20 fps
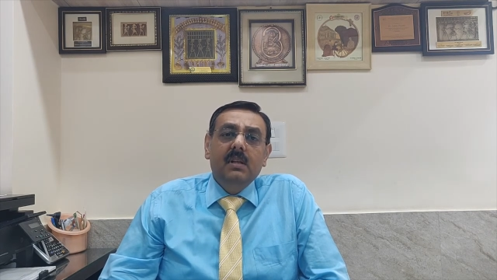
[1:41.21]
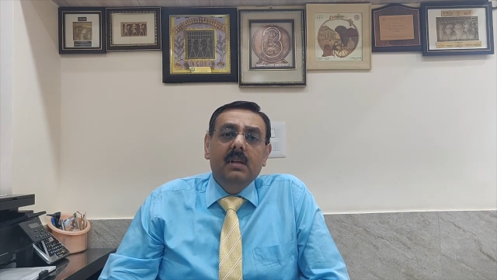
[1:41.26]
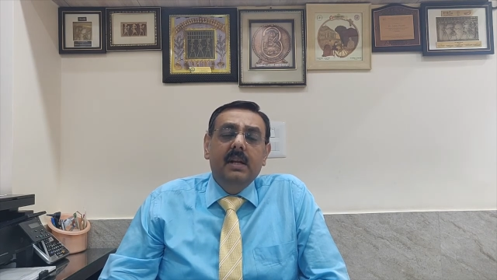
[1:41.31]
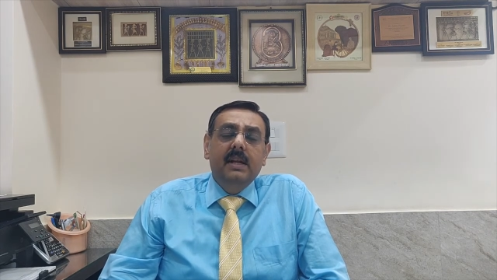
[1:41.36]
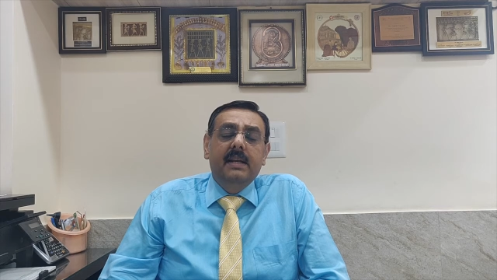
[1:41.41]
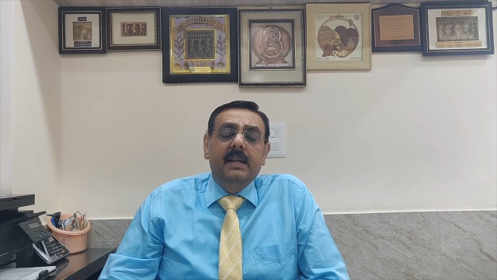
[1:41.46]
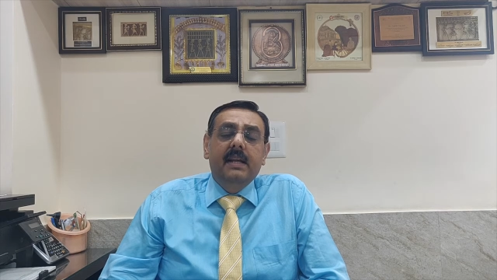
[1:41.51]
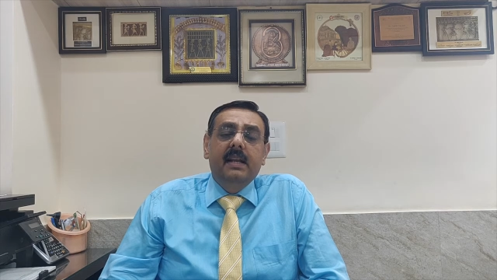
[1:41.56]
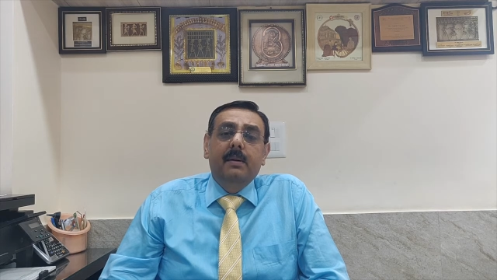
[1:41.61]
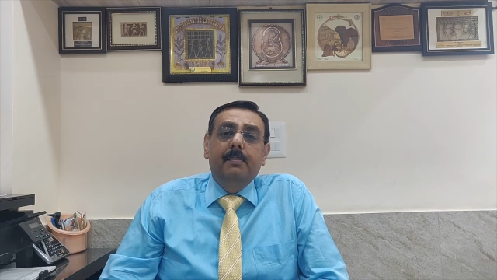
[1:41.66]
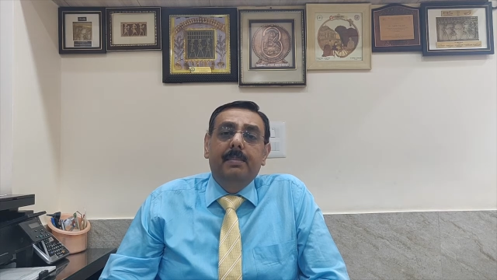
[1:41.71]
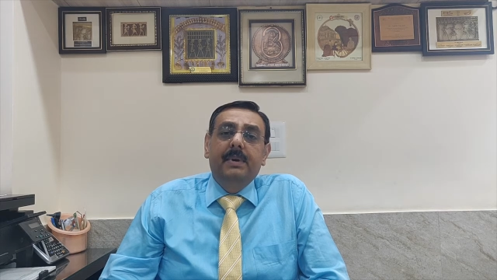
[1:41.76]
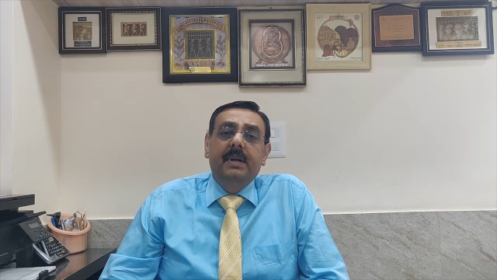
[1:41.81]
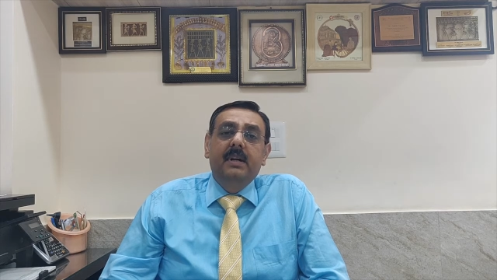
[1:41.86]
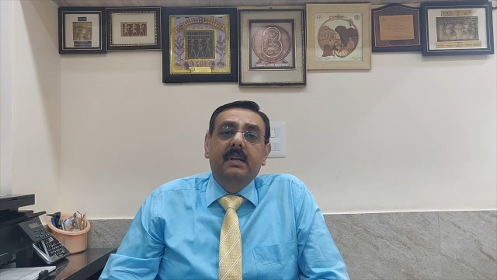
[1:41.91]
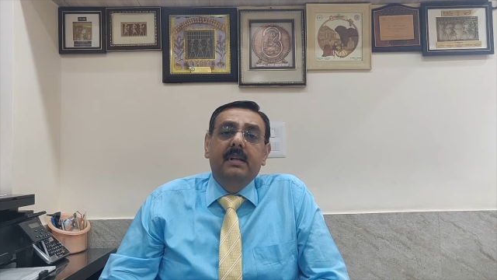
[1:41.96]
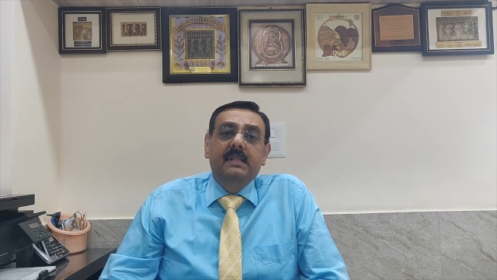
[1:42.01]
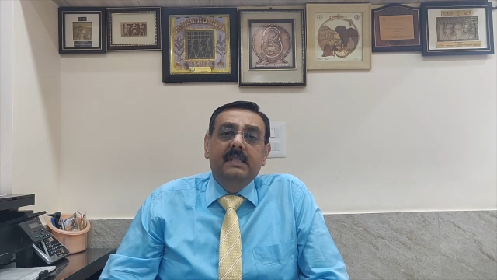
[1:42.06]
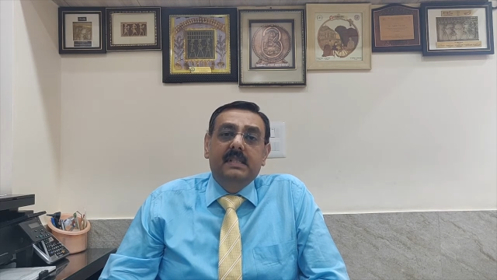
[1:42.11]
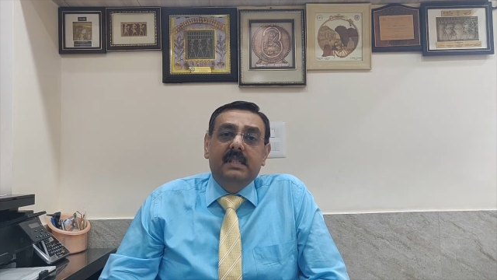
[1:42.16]
It can appear
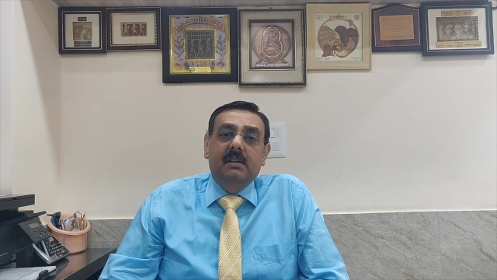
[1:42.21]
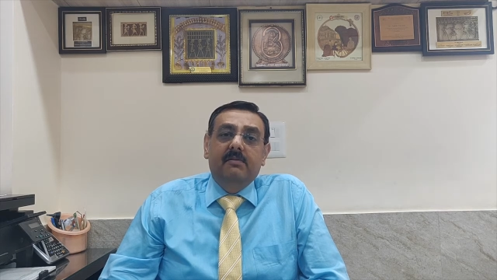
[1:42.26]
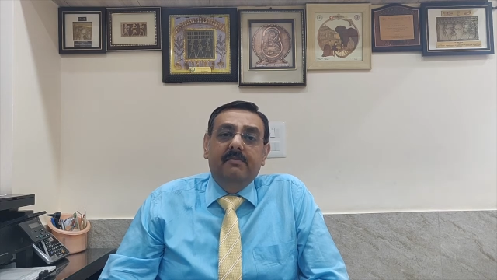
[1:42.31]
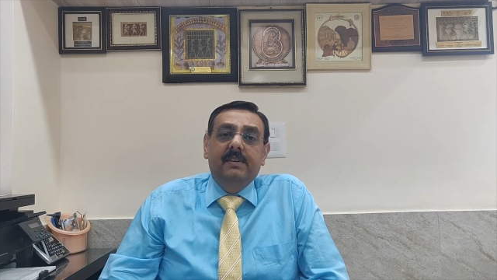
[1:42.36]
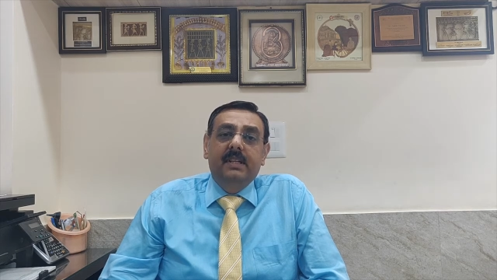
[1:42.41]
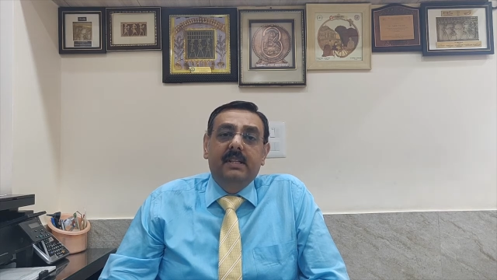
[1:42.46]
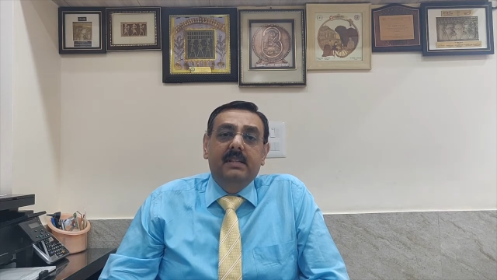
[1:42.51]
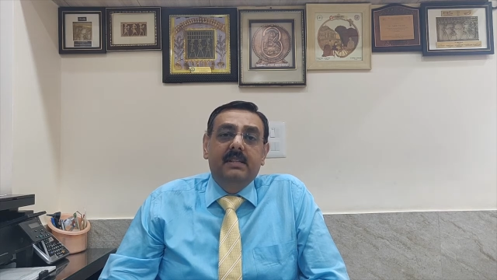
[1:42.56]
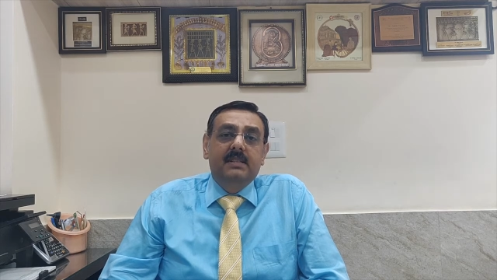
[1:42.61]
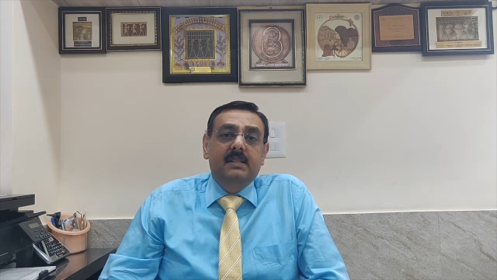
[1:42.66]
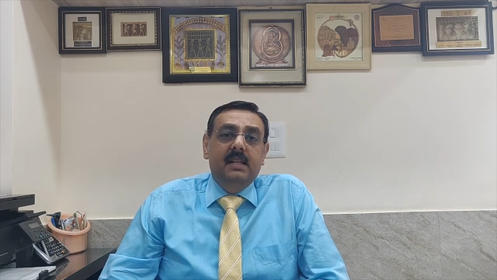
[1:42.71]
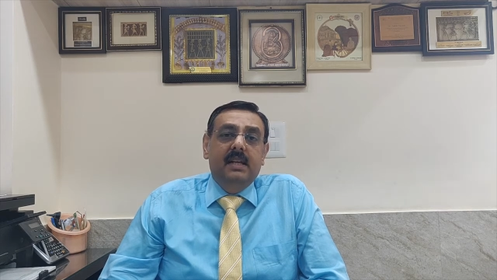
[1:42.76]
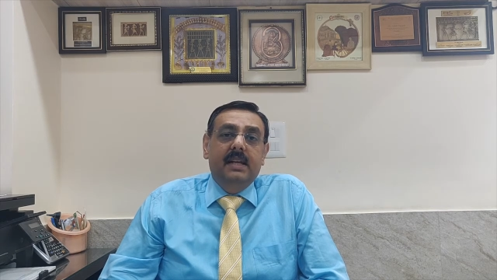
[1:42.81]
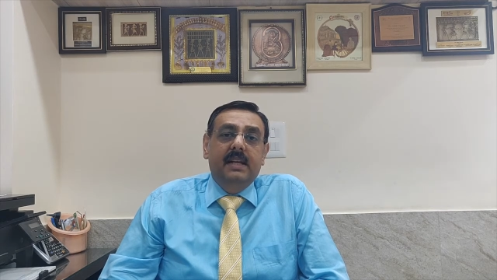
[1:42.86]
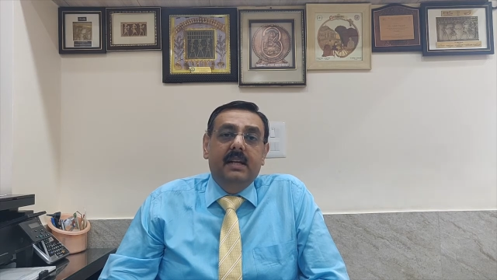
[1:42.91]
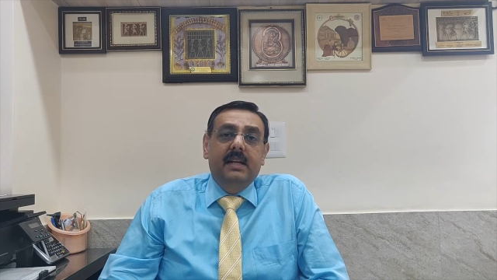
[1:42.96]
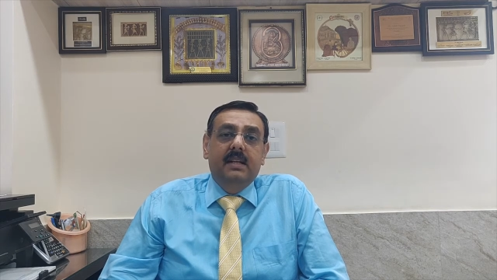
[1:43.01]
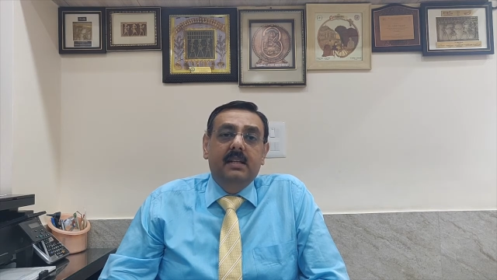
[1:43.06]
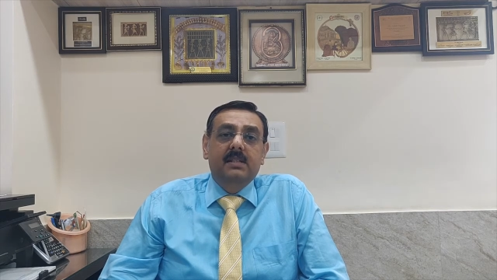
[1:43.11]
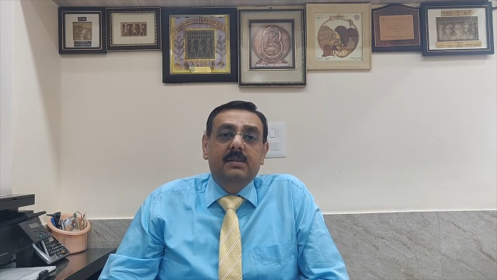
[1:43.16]
in some weathers, like
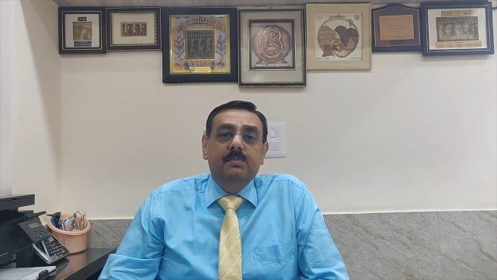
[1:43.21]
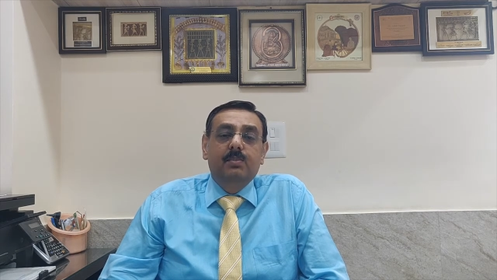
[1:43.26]
it is